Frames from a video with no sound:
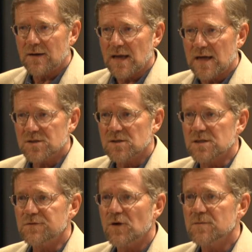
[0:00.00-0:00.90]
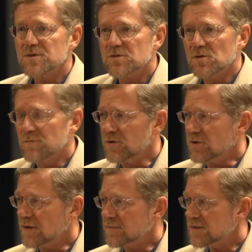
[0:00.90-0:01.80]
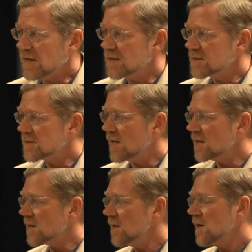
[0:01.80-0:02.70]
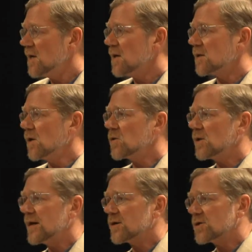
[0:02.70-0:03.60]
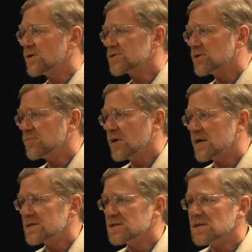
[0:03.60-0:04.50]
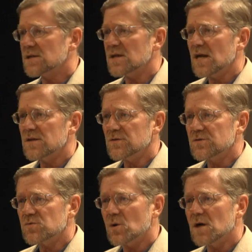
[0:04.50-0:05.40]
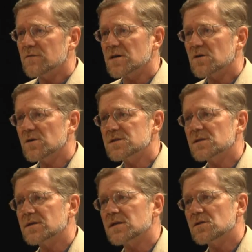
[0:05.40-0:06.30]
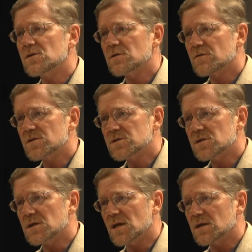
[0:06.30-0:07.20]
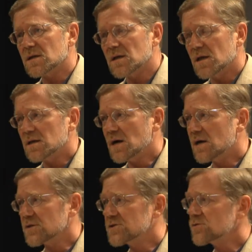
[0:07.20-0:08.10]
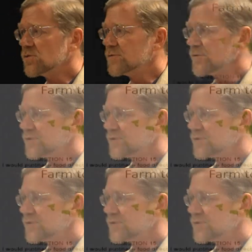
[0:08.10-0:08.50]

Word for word: now nationally is farm to school programs. That is getting local agricultural products into the K through 12 and increasingly into the university and, and college school